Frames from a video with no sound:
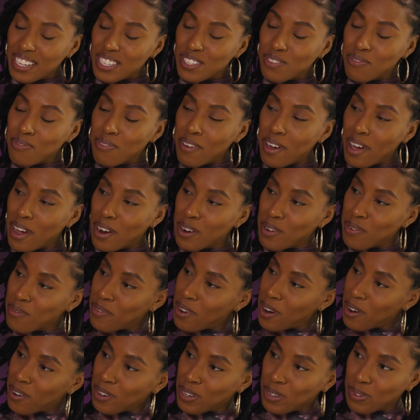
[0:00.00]
is very,
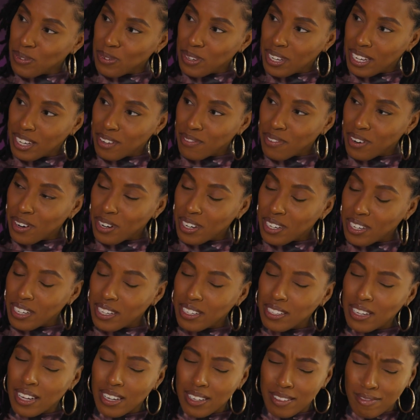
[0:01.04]
very unique. Very unique.
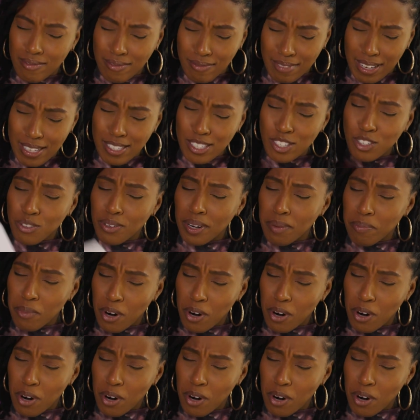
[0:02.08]
Like that's a great